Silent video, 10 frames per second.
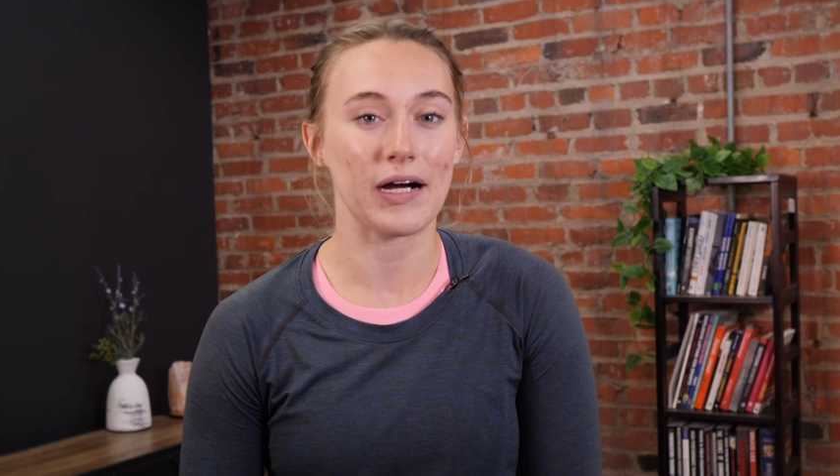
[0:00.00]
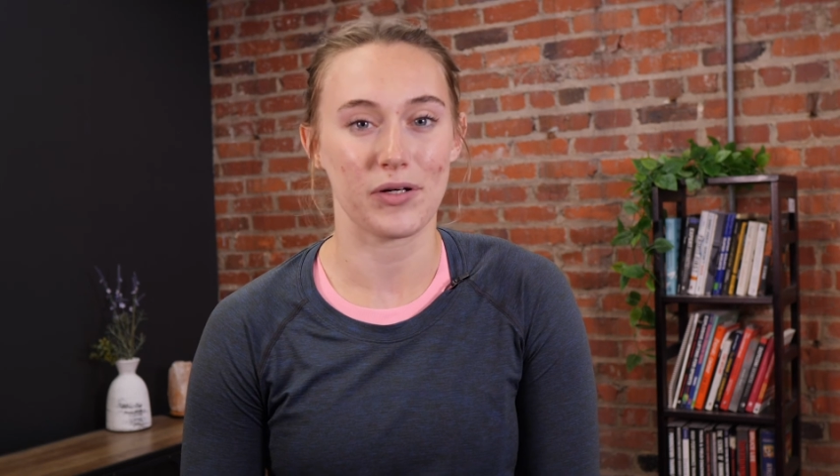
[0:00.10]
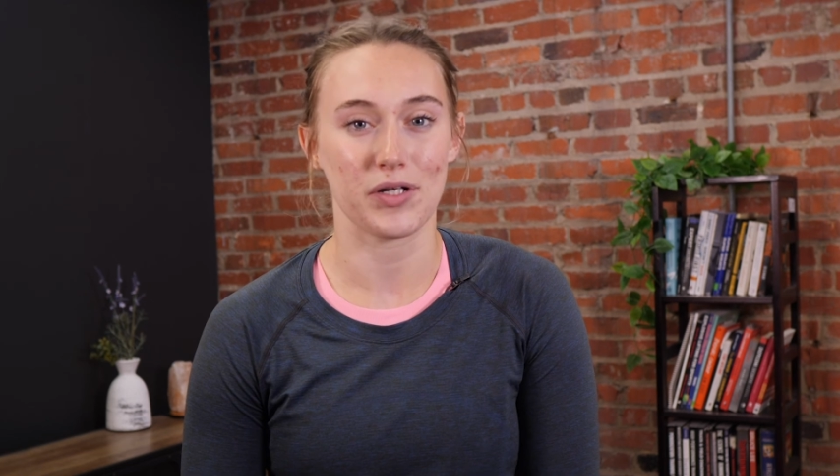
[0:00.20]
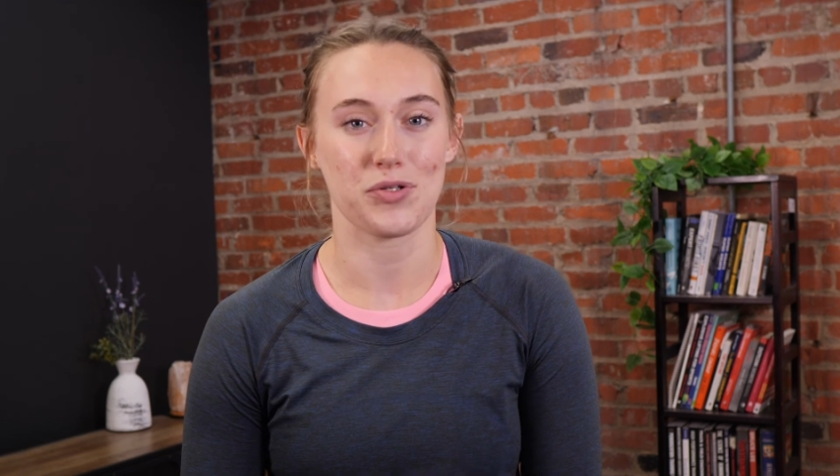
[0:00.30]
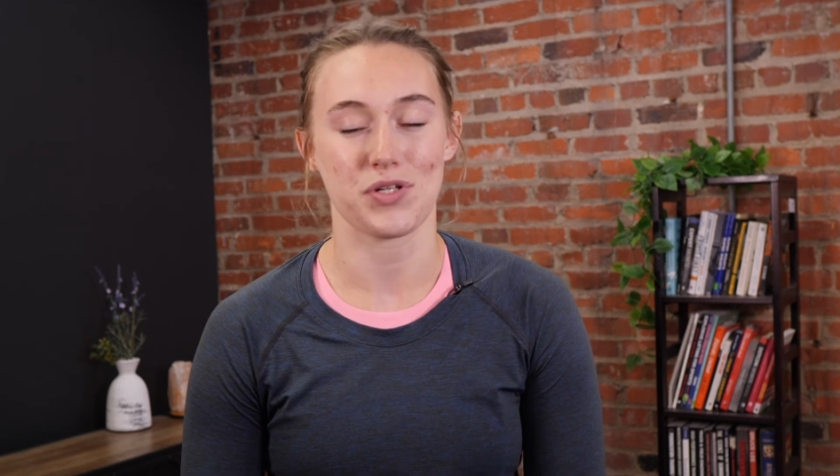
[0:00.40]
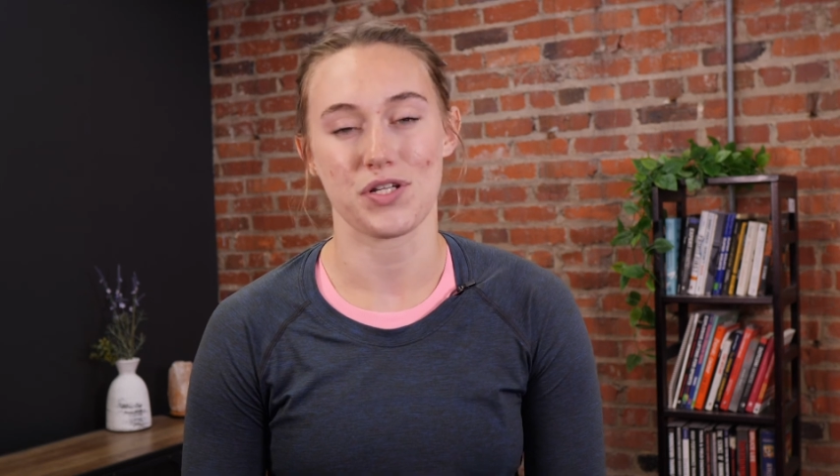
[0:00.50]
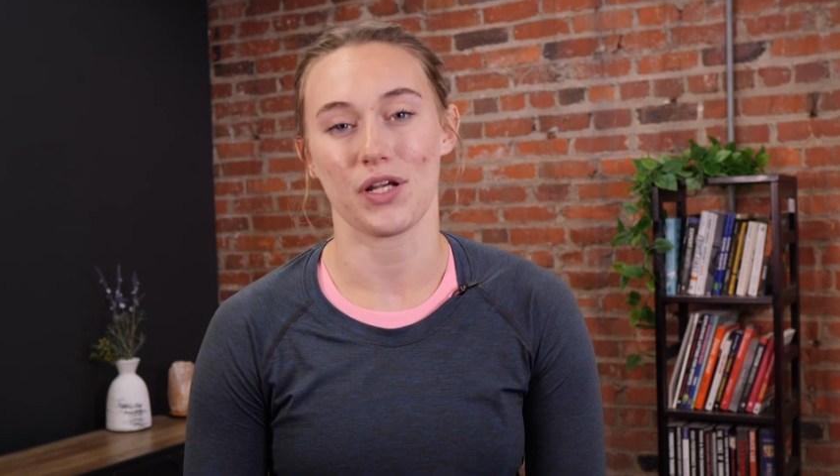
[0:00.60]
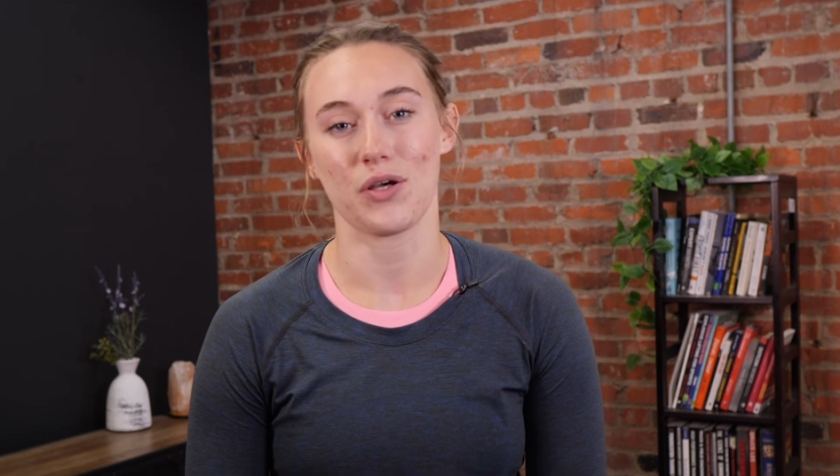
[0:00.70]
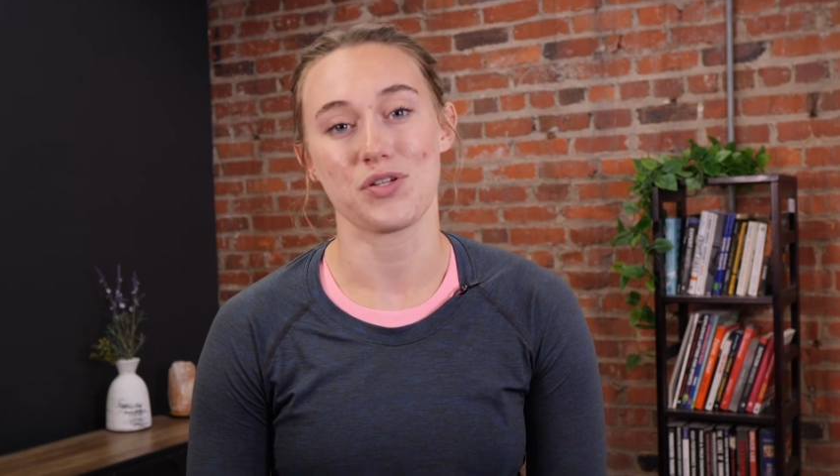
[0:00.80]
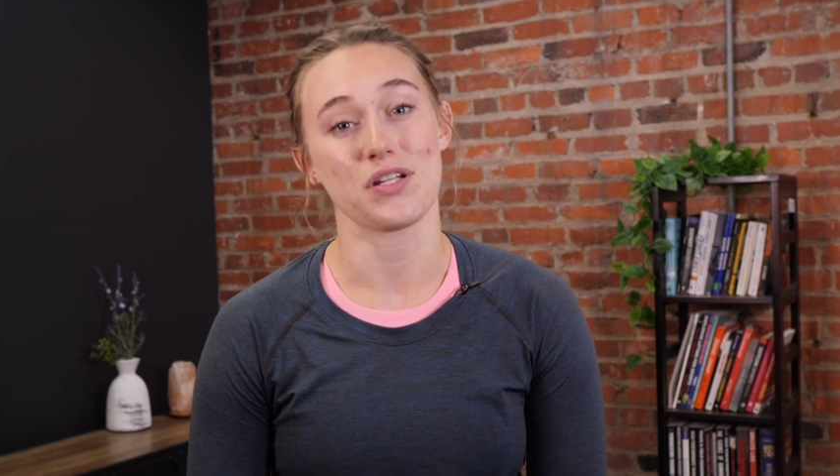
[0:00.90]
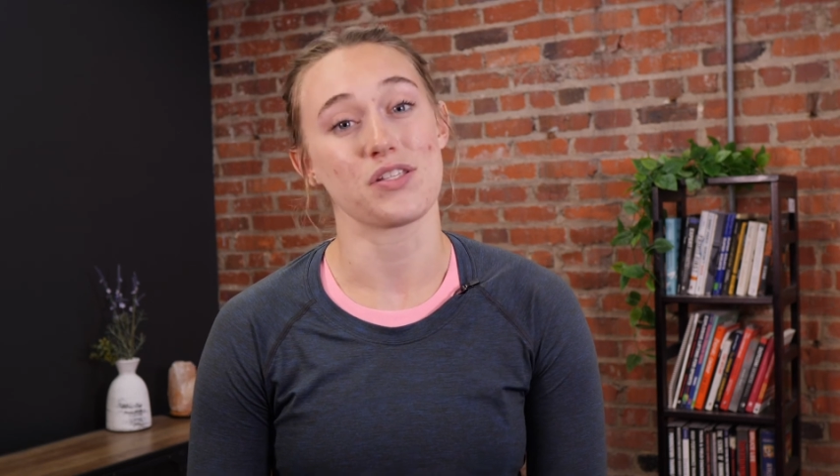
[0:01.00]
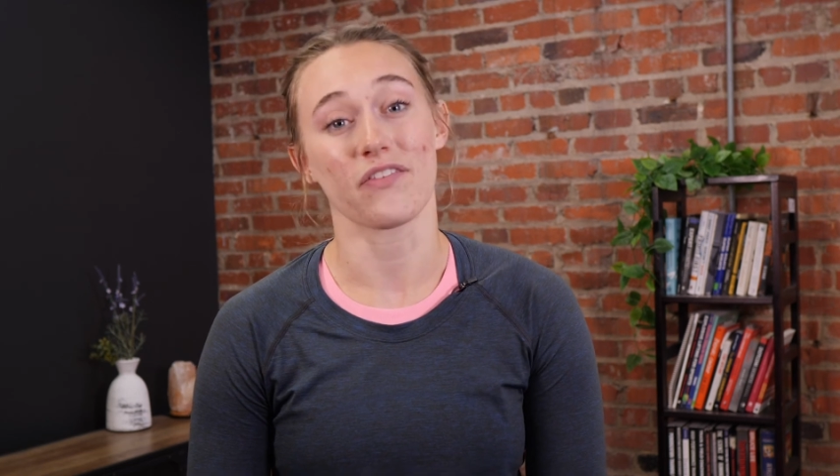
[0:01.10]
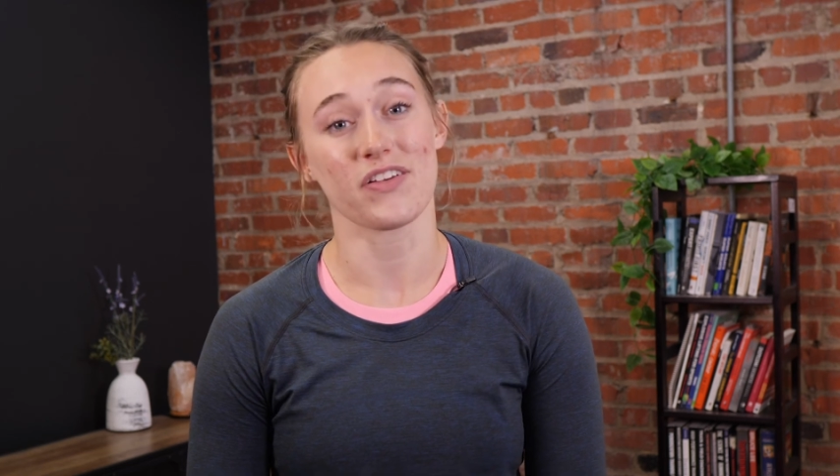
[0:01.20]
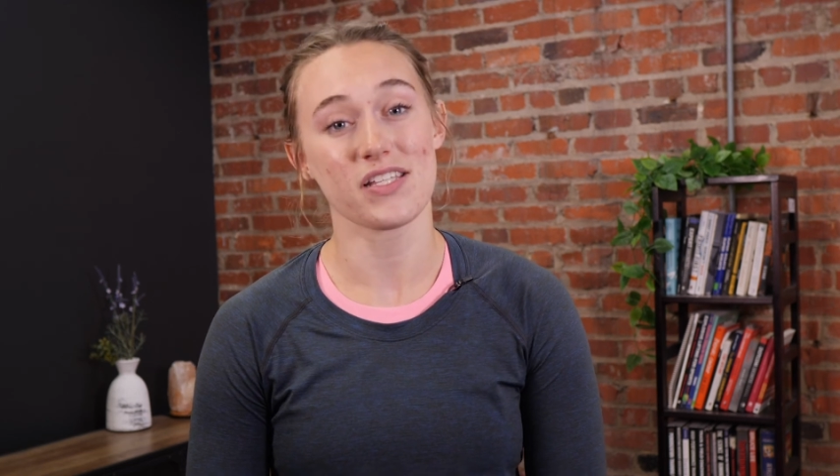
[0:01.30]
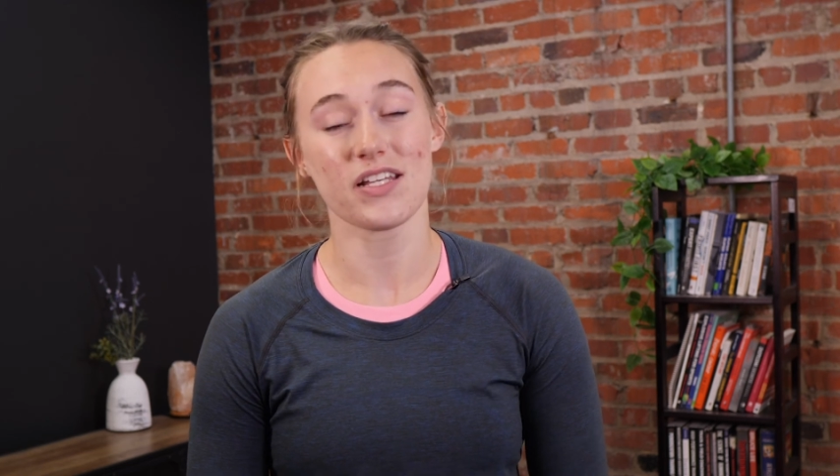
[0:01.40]
our nutrition coaching
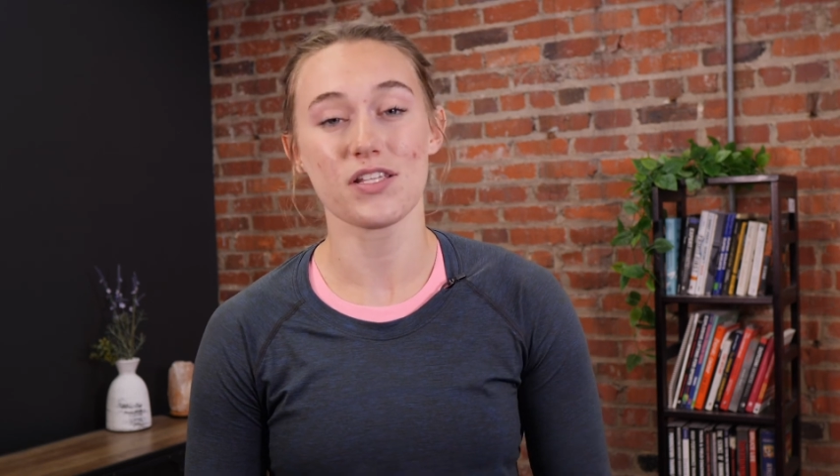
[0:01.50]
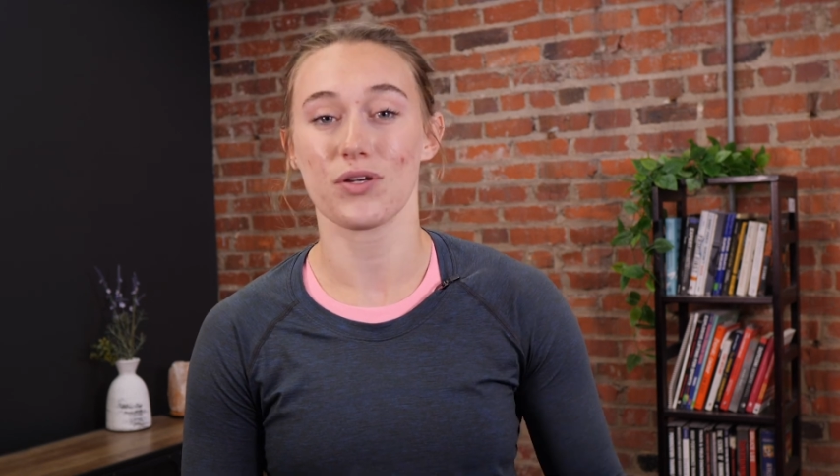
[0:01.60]
services,